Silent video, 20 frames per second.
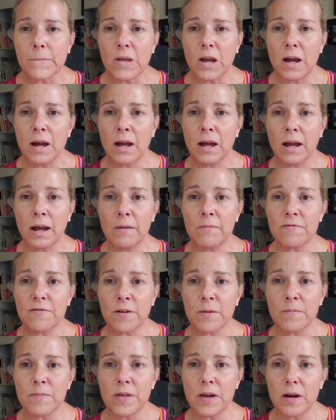And
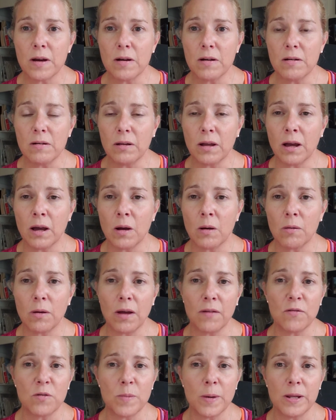from there,
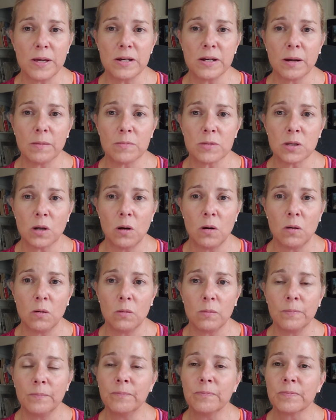everybody comes
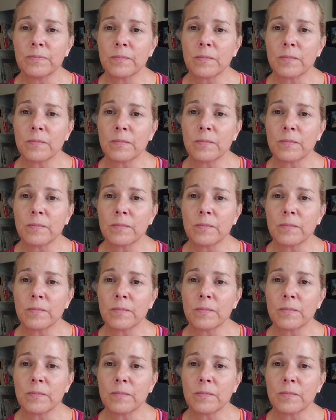home.